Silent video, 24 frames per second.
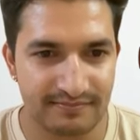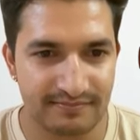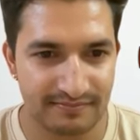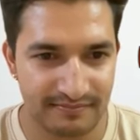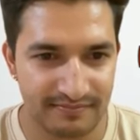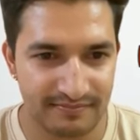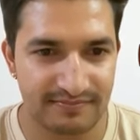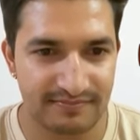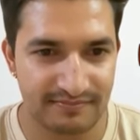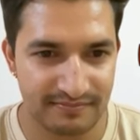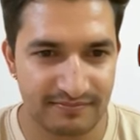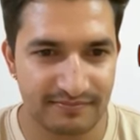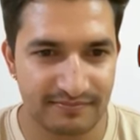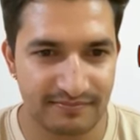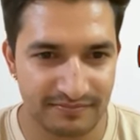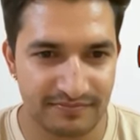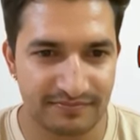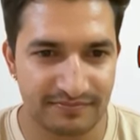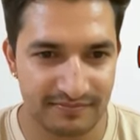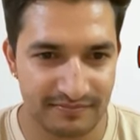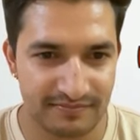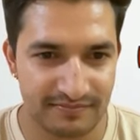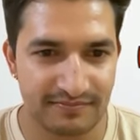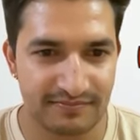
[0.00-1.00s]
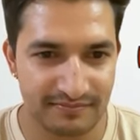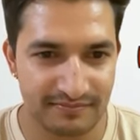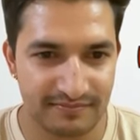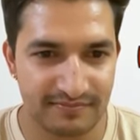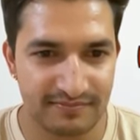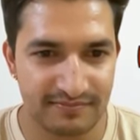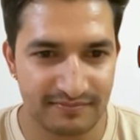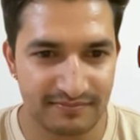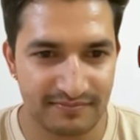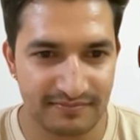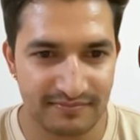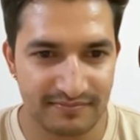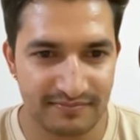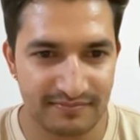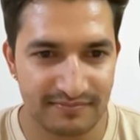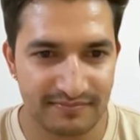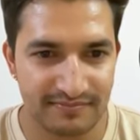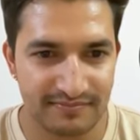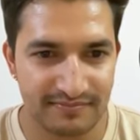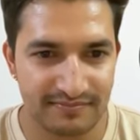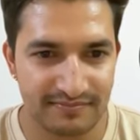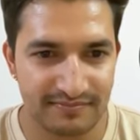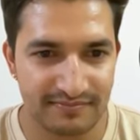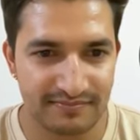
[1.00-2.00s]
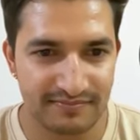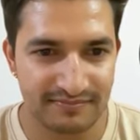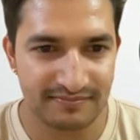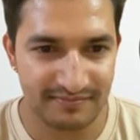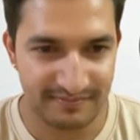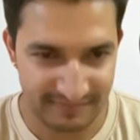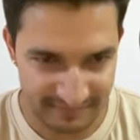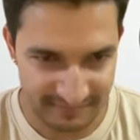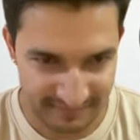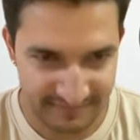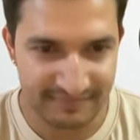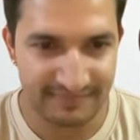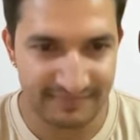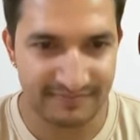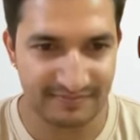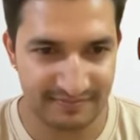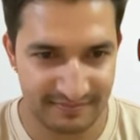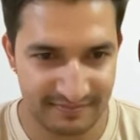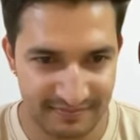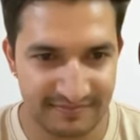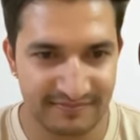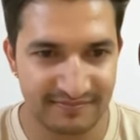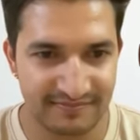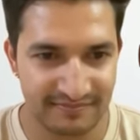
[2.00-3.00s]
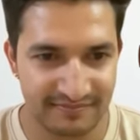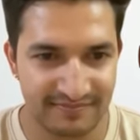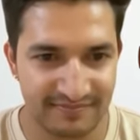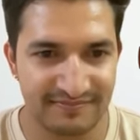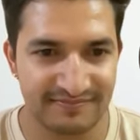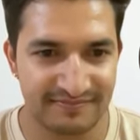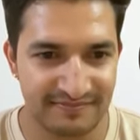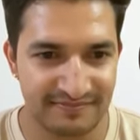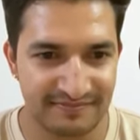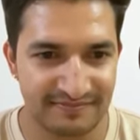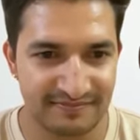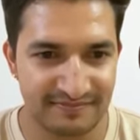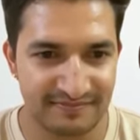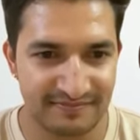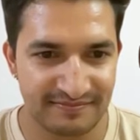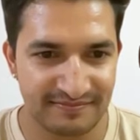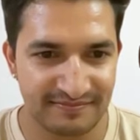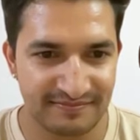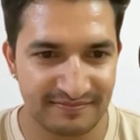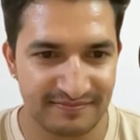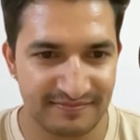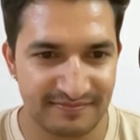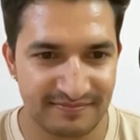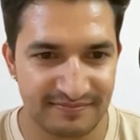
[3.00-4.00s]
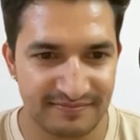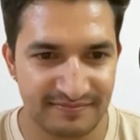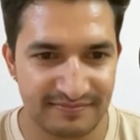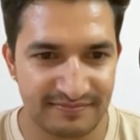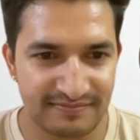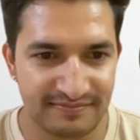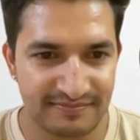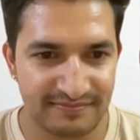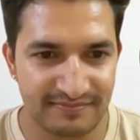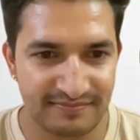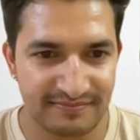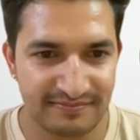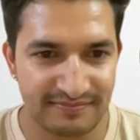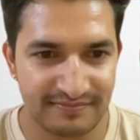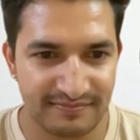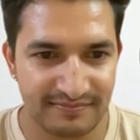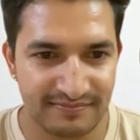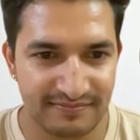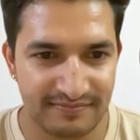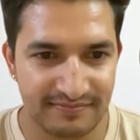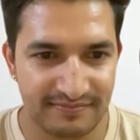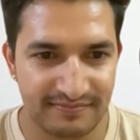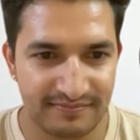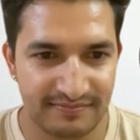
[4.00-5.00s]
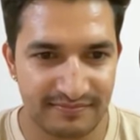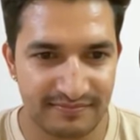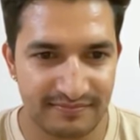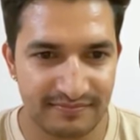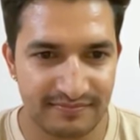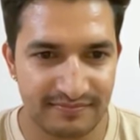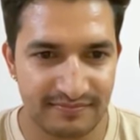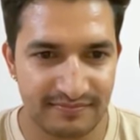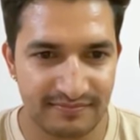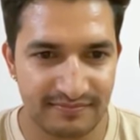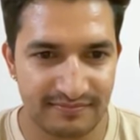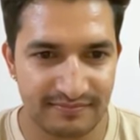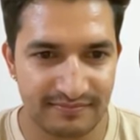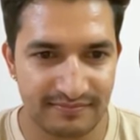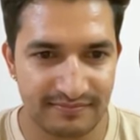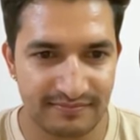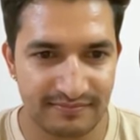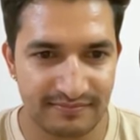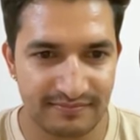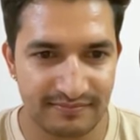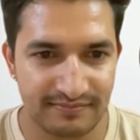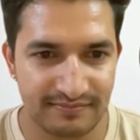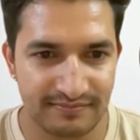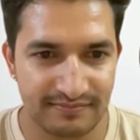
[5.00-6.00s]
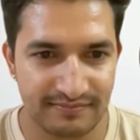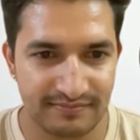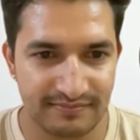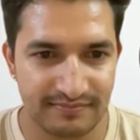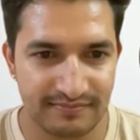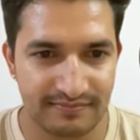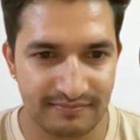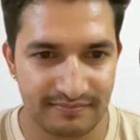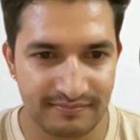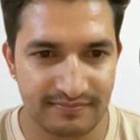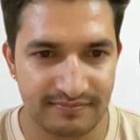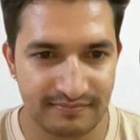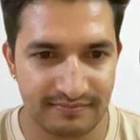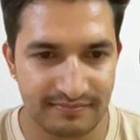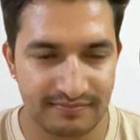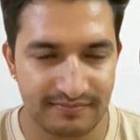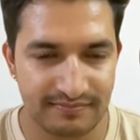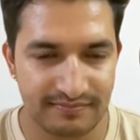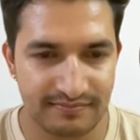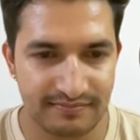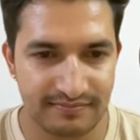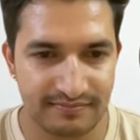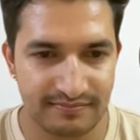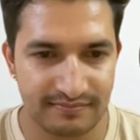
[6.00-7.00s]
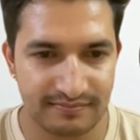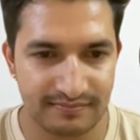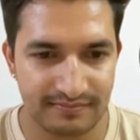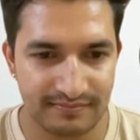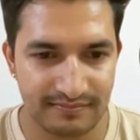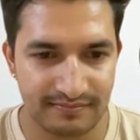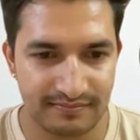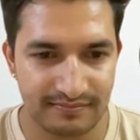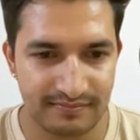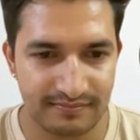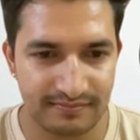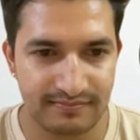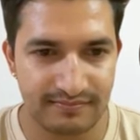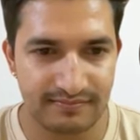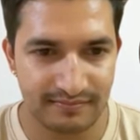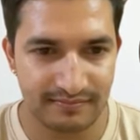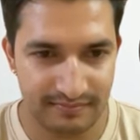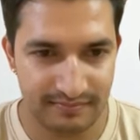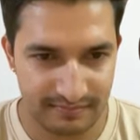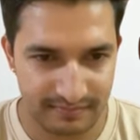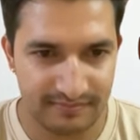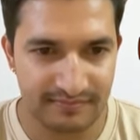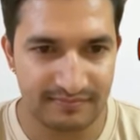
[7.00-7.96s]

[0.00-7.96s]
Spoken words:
(silent)